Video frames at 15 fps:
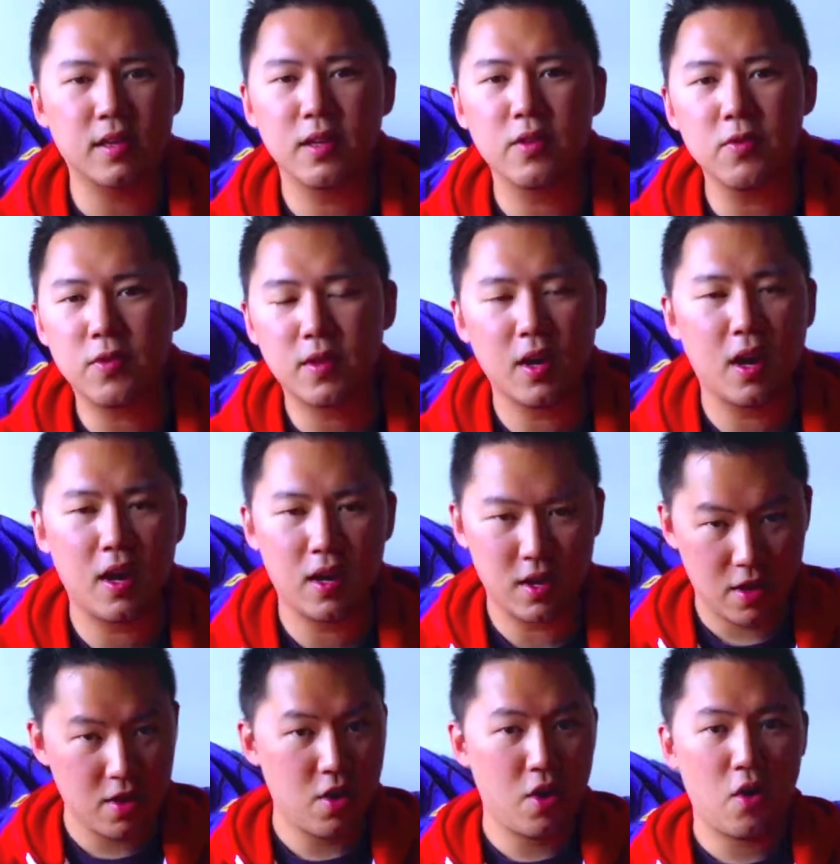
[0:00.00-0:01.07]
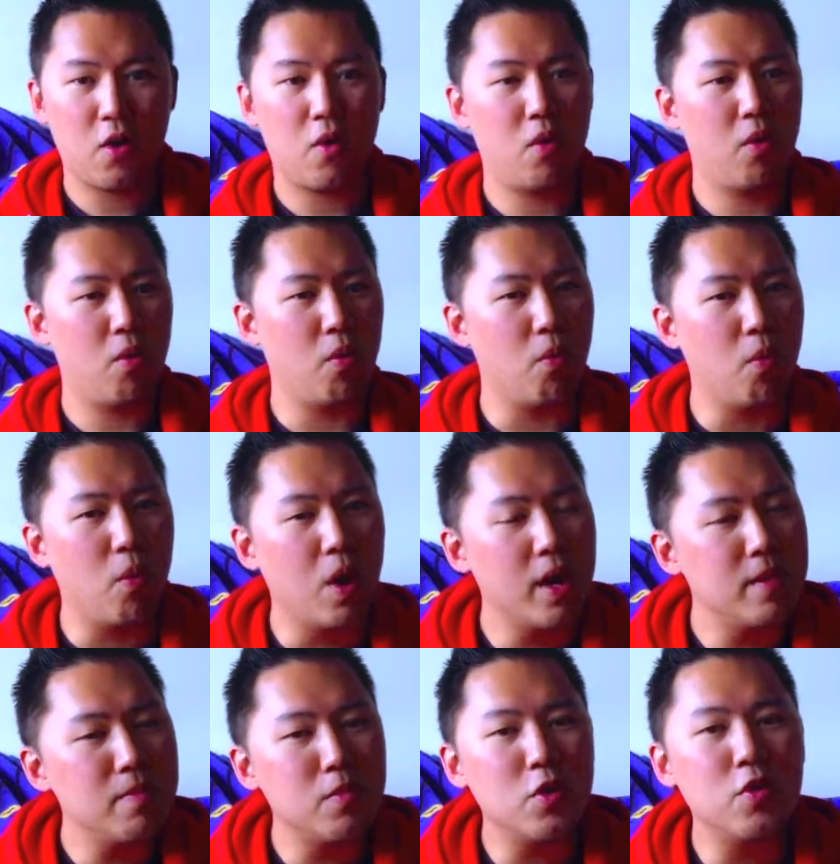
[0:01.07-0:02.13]
because you saw
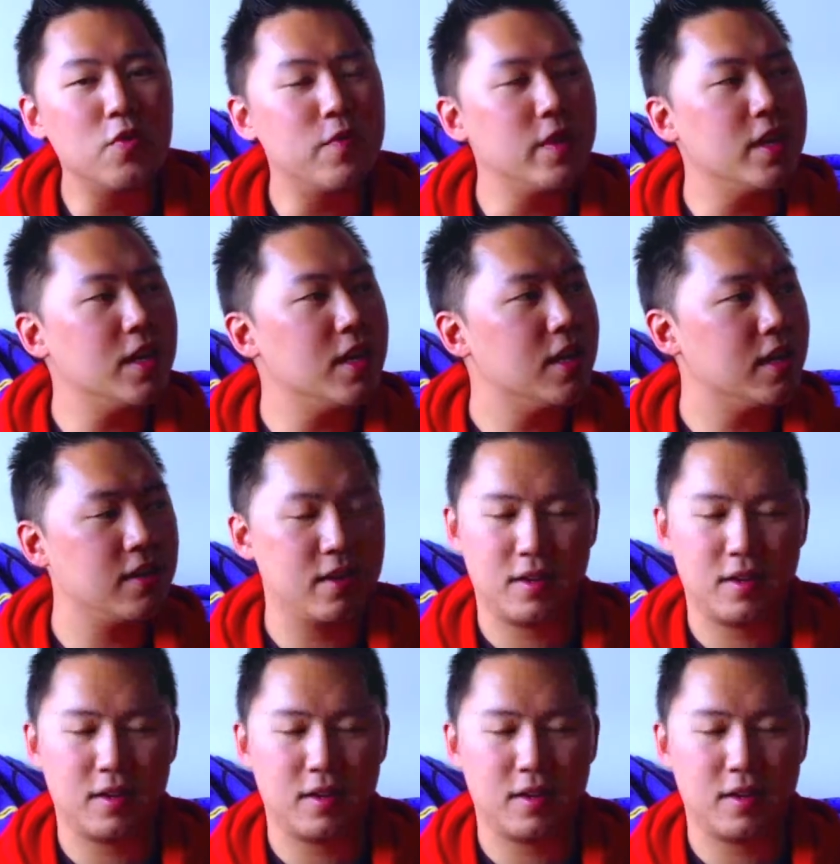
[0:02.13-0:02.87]
one movie,